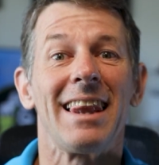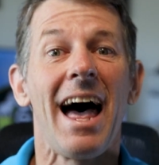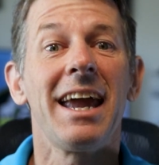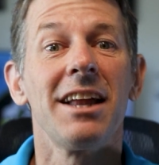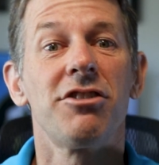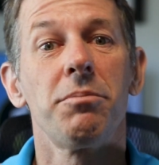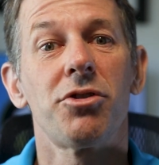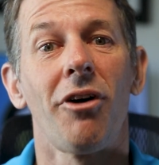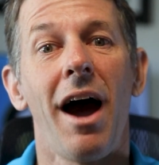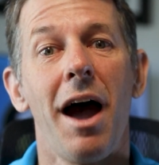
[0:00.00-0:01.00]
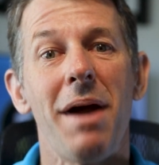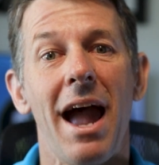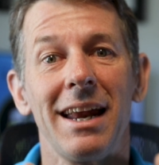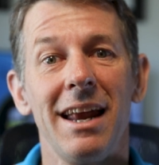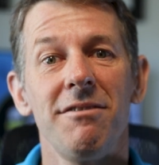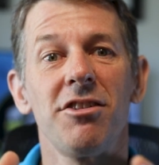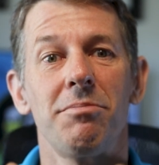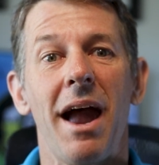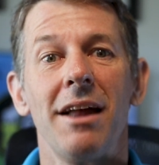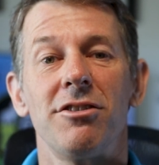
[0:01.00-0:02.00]
Like and subscribe and give this
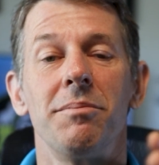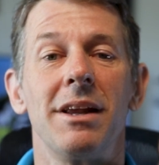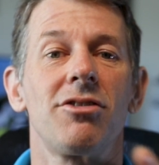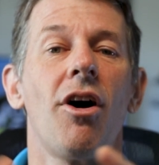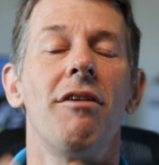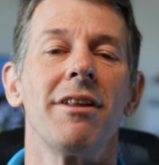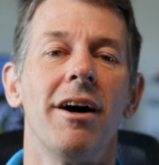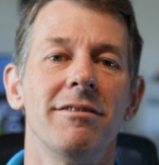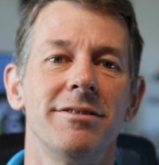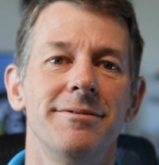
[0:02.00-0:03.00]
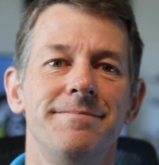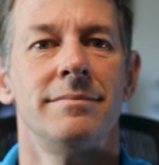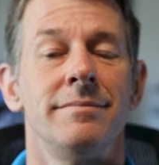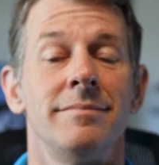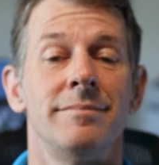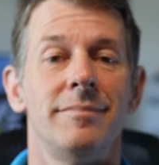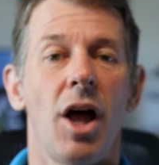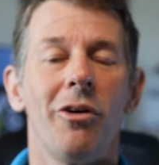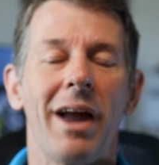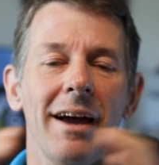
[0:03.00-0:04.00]
man some disc golf love.
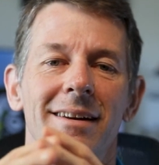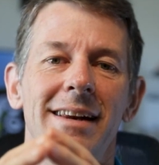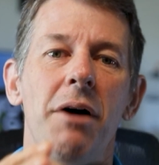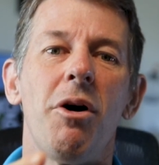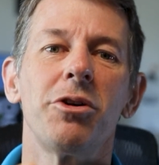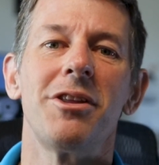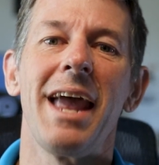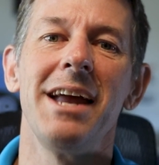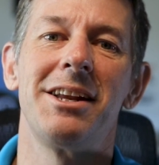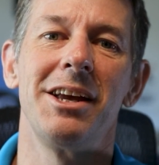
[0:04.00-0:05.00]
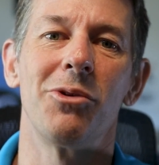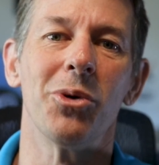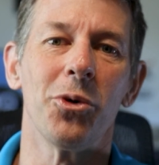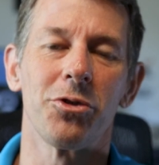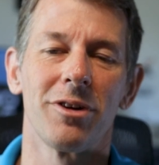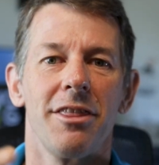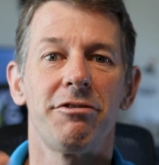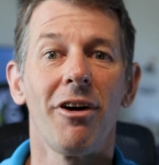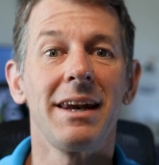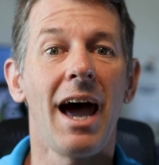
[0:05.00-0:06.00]
Okay, now on to the 18 rules. The
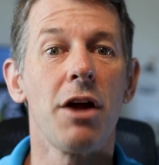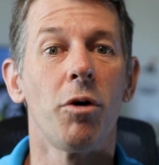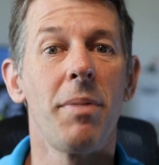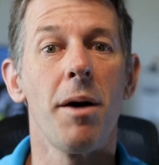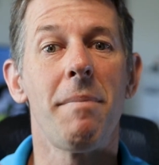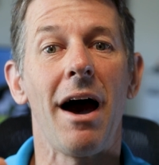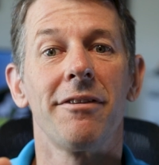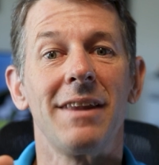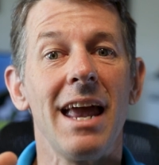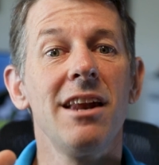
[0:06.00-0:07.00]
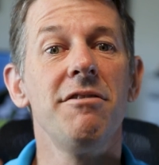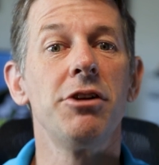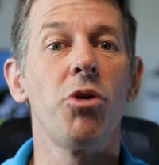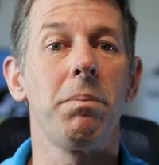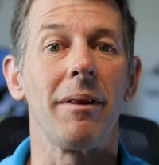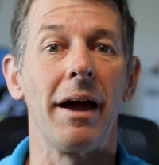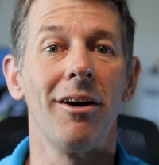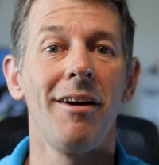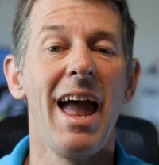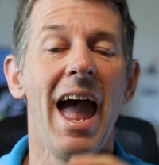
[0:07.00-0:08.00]
front nine will be about the individual
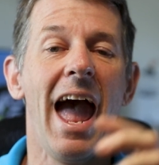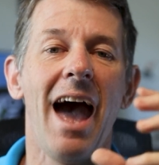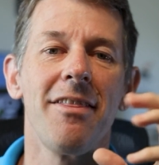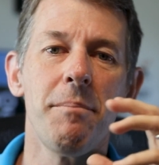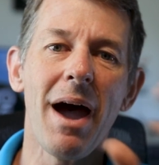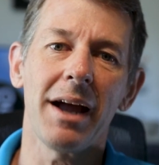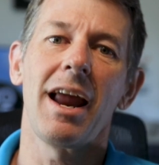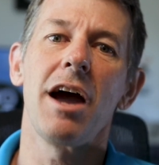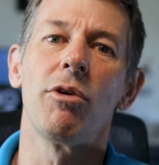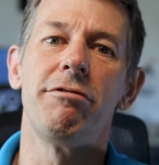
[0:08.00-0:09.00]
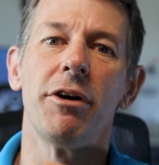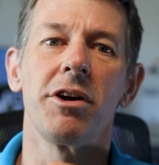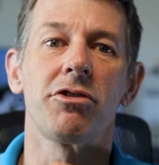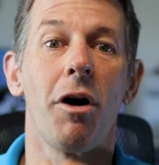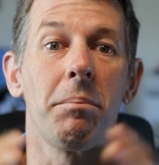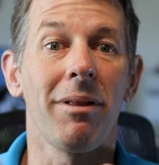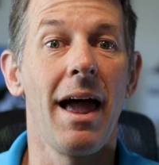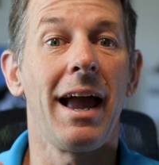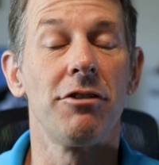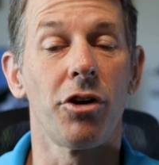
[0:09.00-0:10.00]
player, and the back nine will focus on
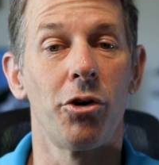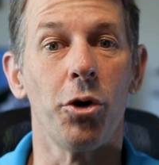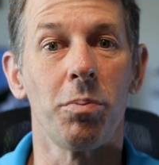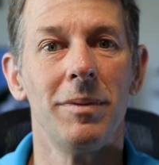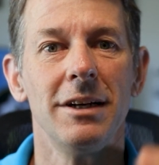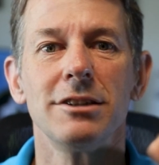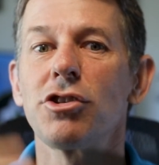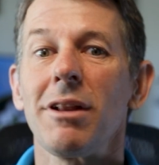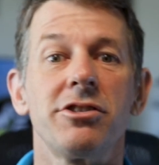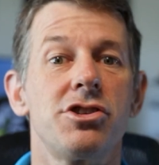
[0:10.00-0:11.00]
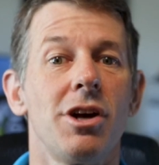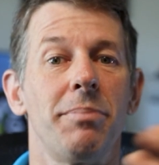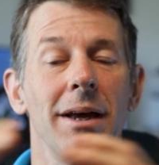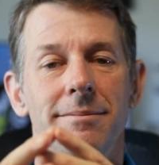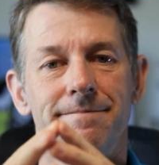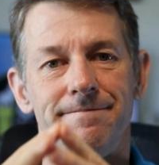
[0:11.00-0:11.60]
playing as a group. So let's jump in.